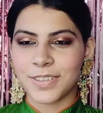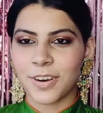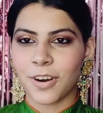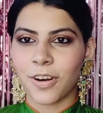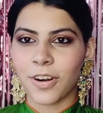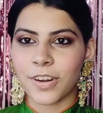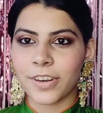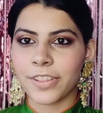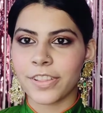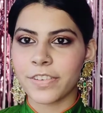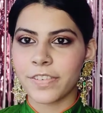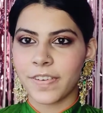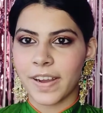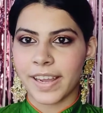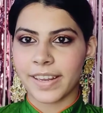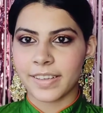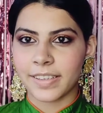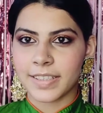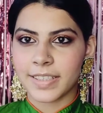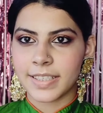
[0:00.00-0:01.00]
So on to the
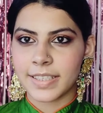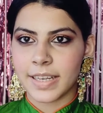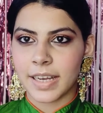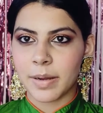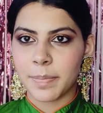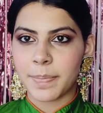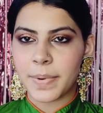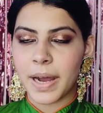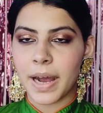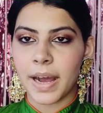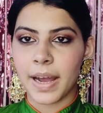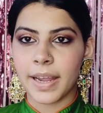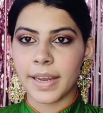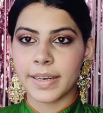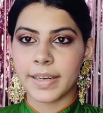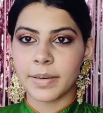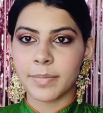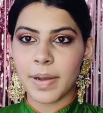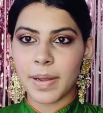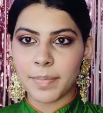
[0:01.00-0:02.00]
final step. I
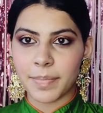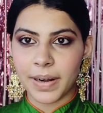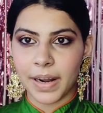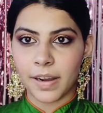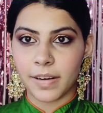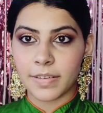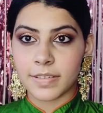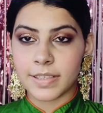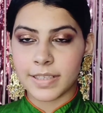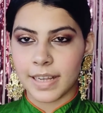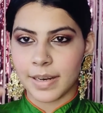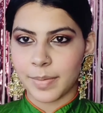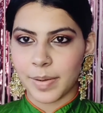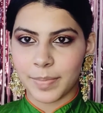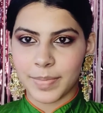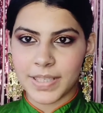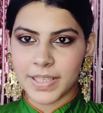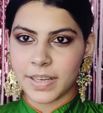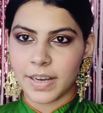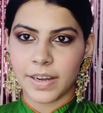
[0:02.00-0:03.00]
did my brows and my
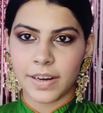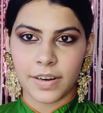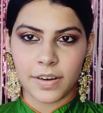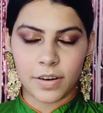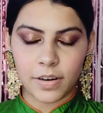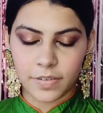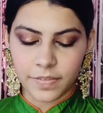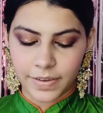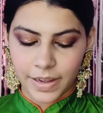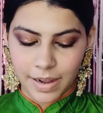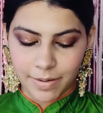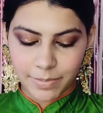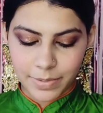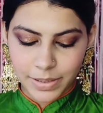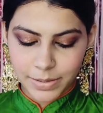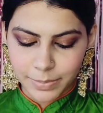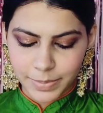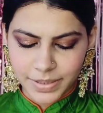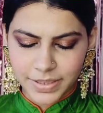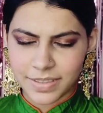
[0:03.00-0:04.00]
mascara off
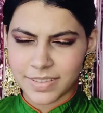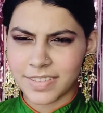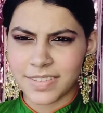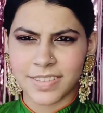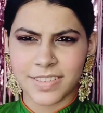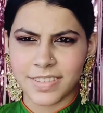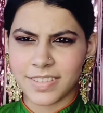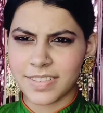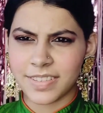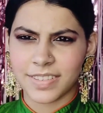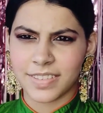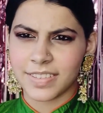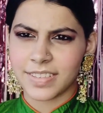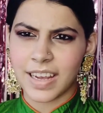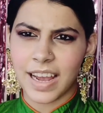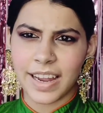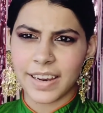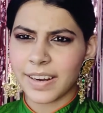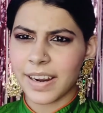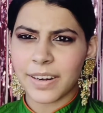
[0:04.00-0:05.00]
camera because
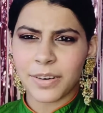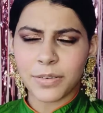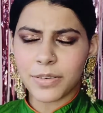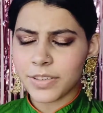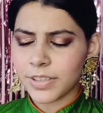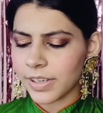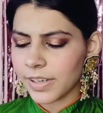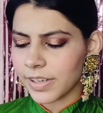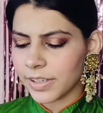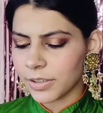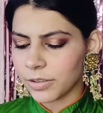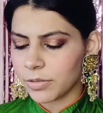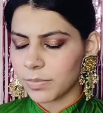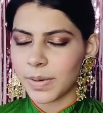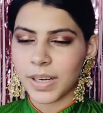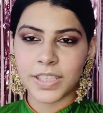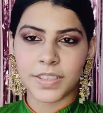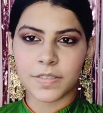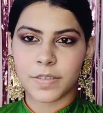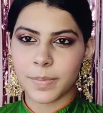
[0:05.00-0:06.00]
I don't really do
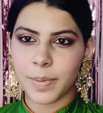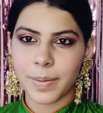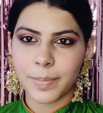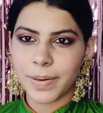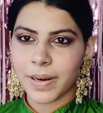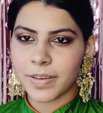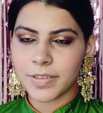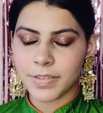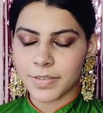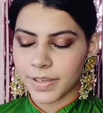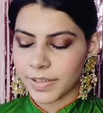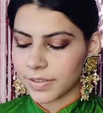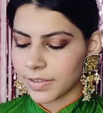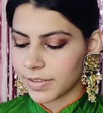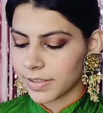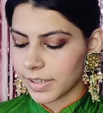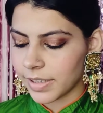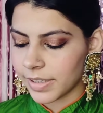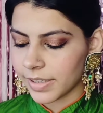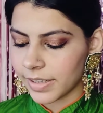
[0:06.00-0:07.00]
much for my brows, so I
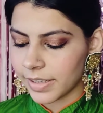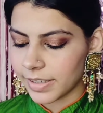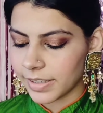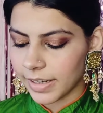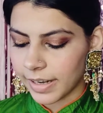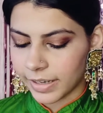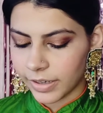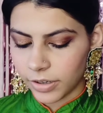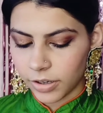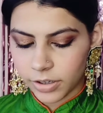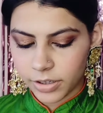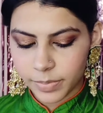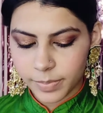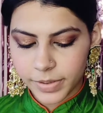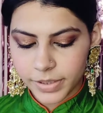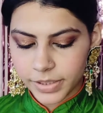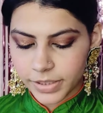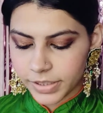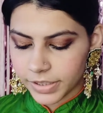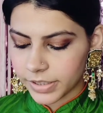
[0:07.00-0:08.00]
don't really need to like
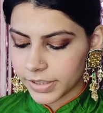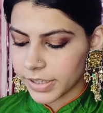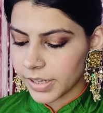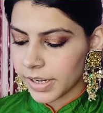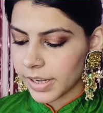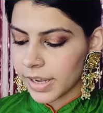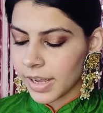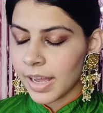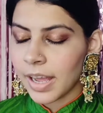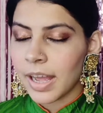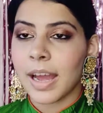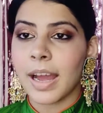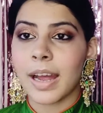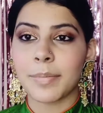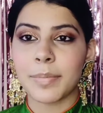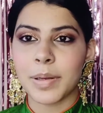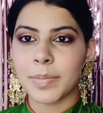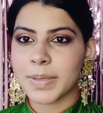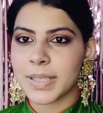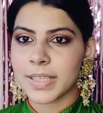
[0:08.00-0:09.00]
document it.
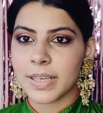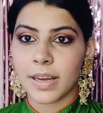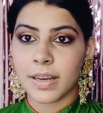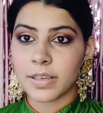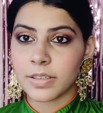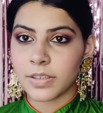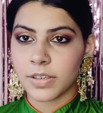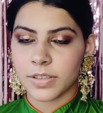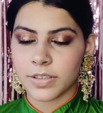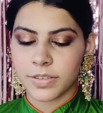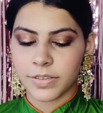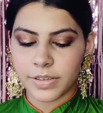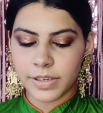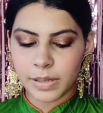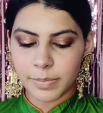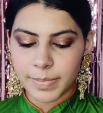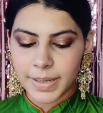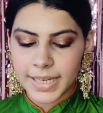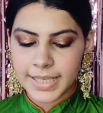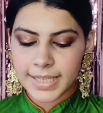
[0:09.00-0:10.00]
And my mascara is also
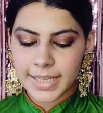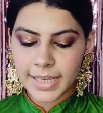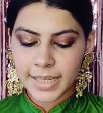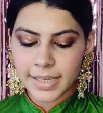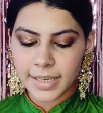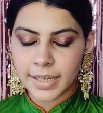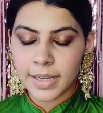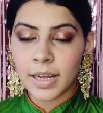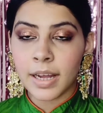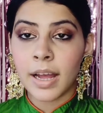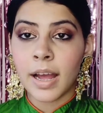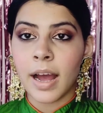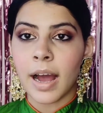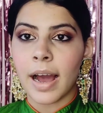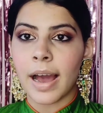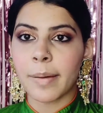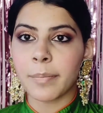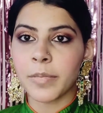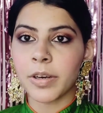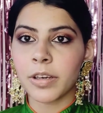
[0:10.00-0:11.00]
really basic.
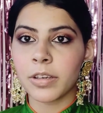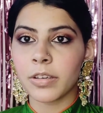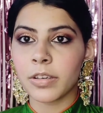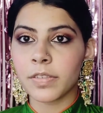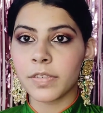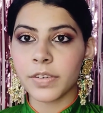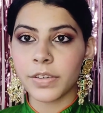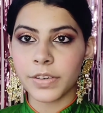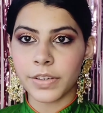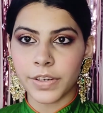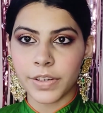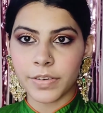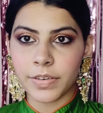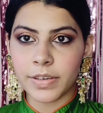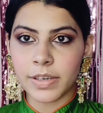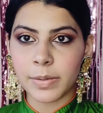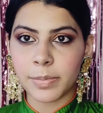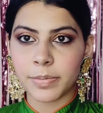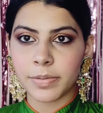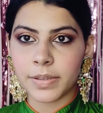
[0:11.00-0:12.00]
I'm gonna go for a nude
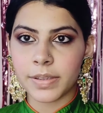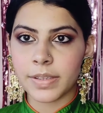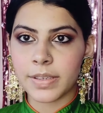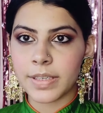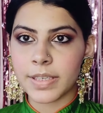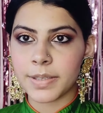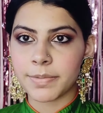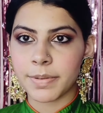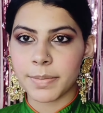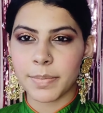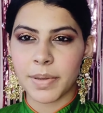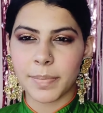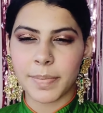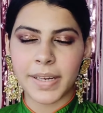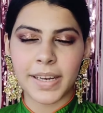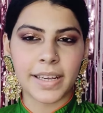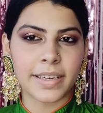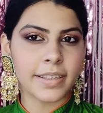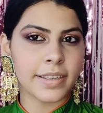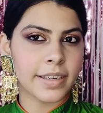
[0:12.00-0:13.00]
lip with this with
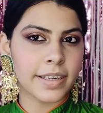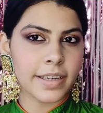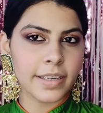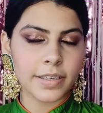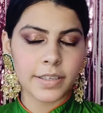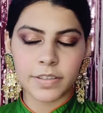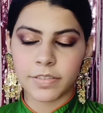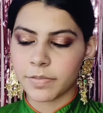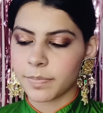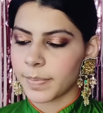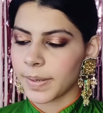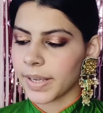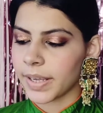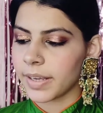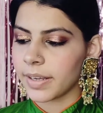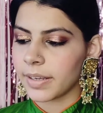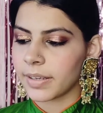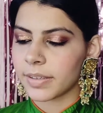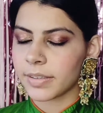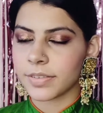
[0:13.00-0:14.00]
maybe like a hint of
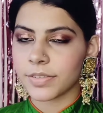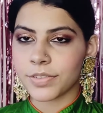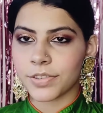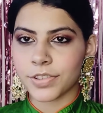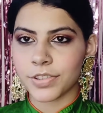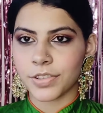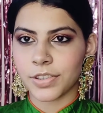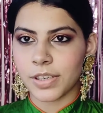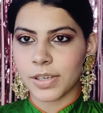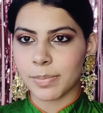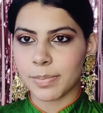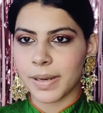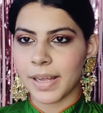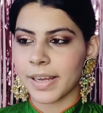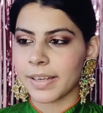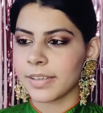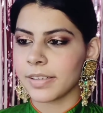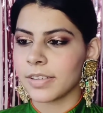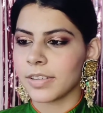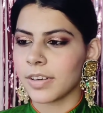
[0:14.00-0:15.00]
pink. So lip
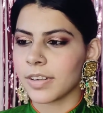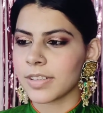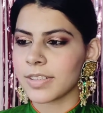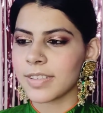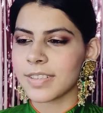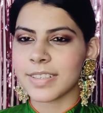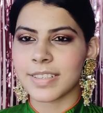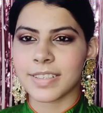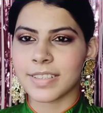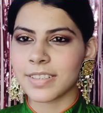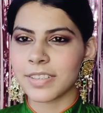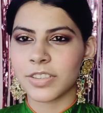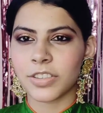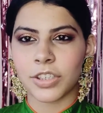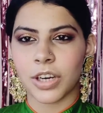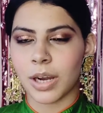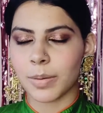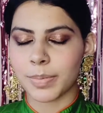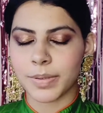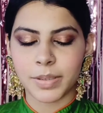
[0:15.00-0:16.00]
liner. Also this isn't
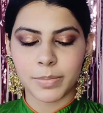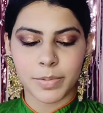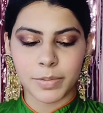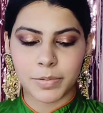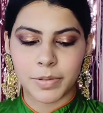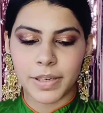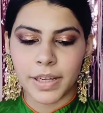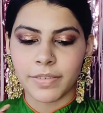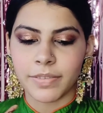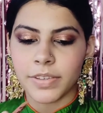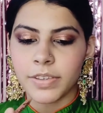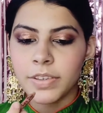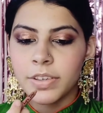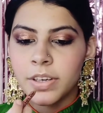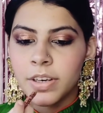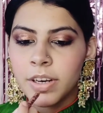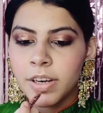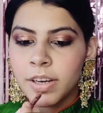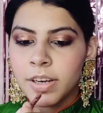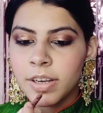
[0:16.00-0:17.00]
sharpened or whatever.